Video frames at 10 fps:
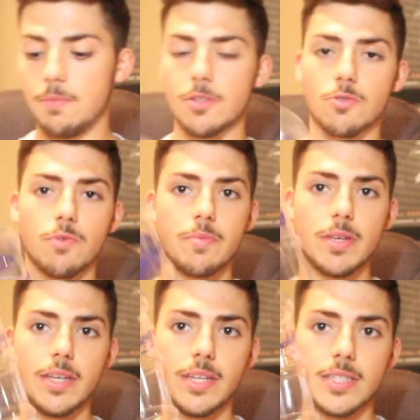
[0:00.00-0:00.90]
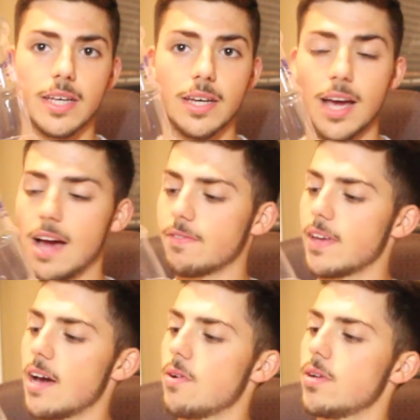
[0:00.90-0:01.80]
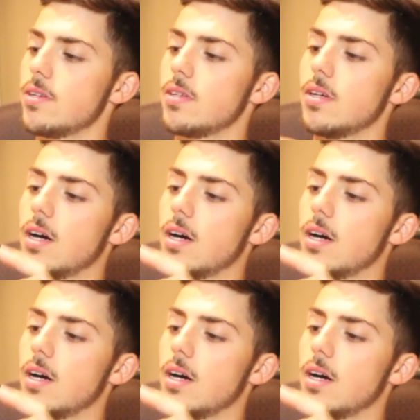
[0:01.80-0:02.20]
keep this one with me. It is a half gallon.